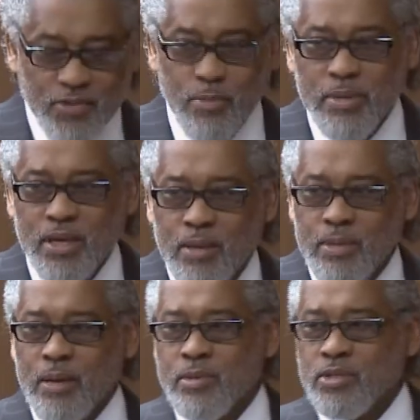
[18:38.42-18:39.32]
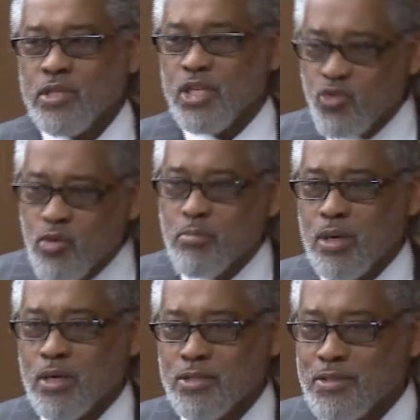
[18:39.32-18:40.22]
for Mel, I'm his interim
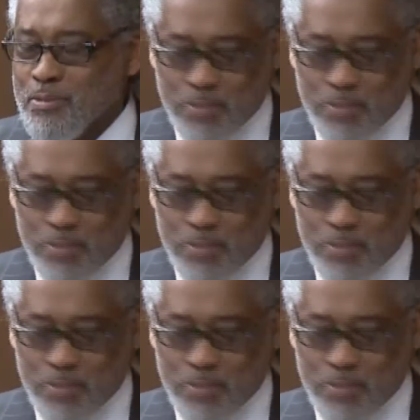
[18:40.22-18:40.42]
boss.